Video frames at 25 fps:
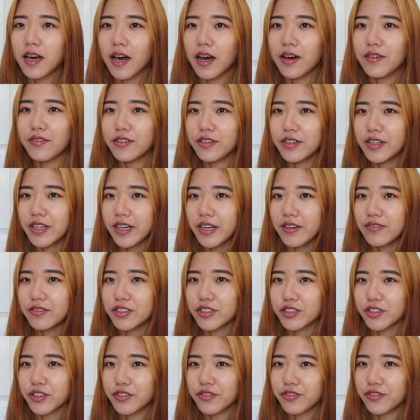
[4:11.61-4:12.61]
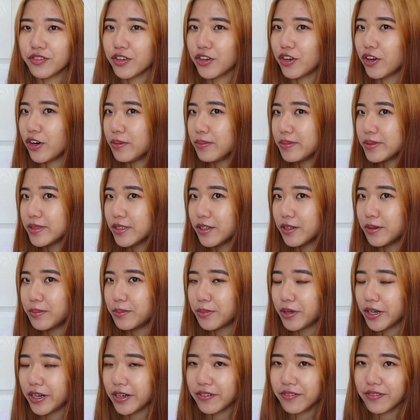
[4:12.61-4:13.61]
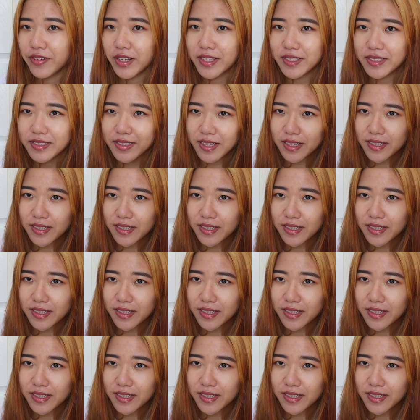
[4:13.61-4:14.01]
I feel like I've just gone for the opposite ombre effect,